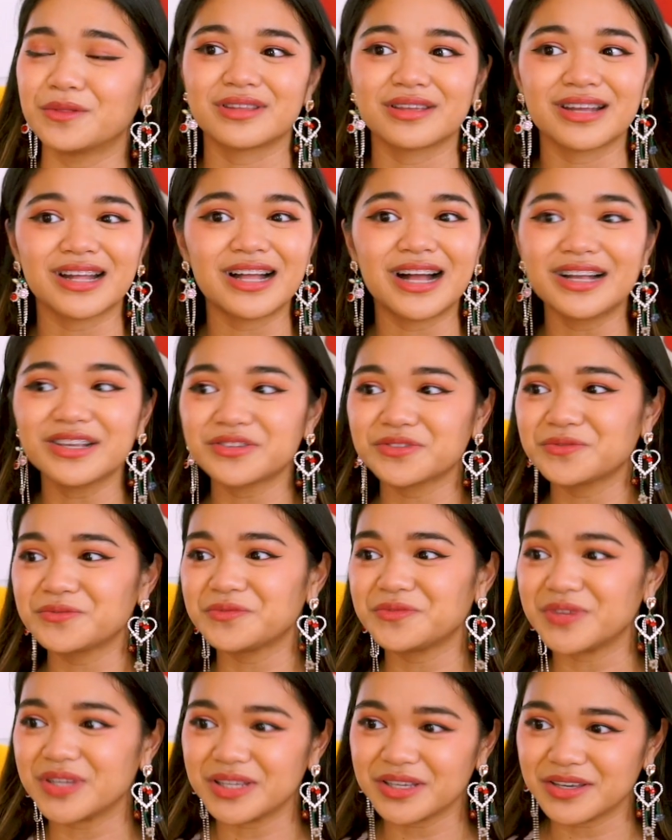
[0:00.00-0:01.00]
the classroom
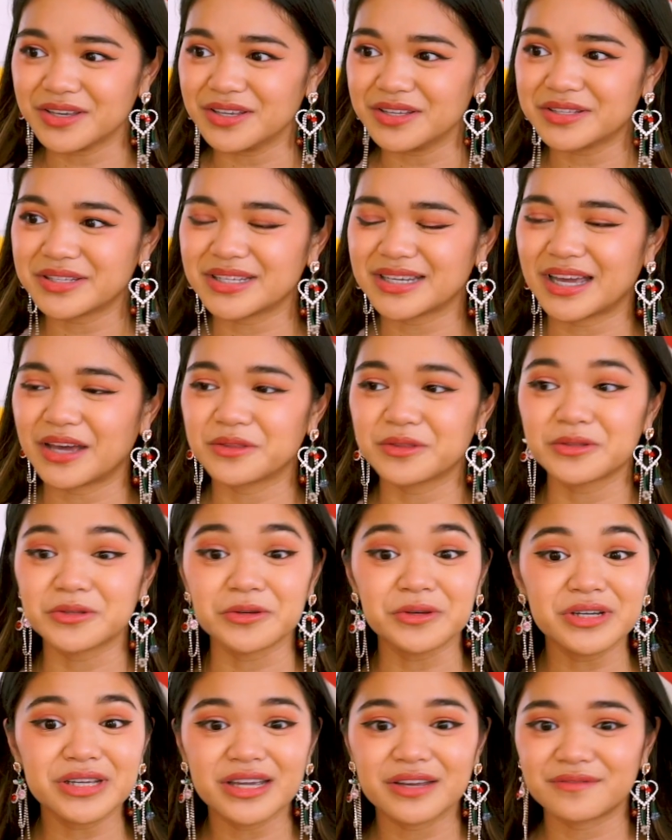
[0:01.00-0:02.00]
feels and how the
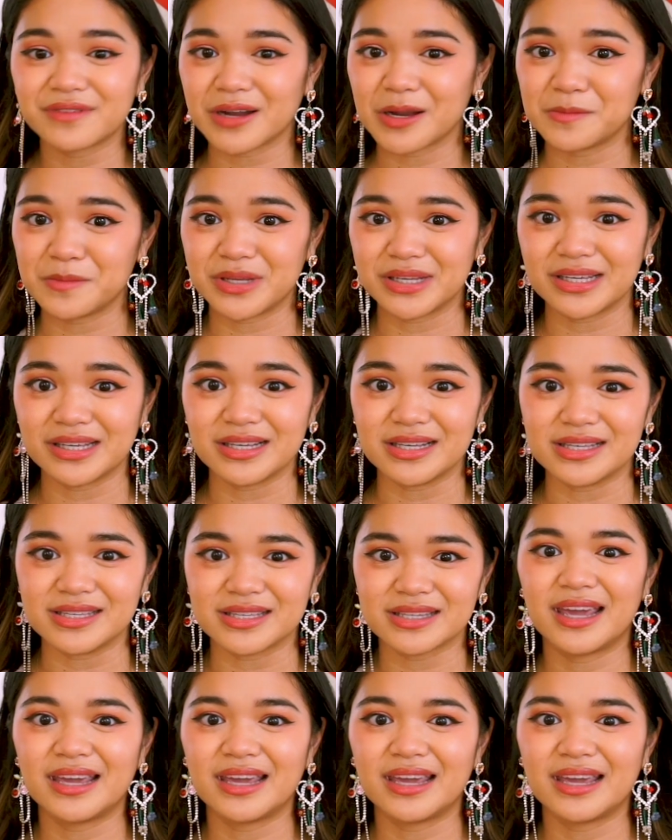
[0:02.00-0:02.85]
learning environment is.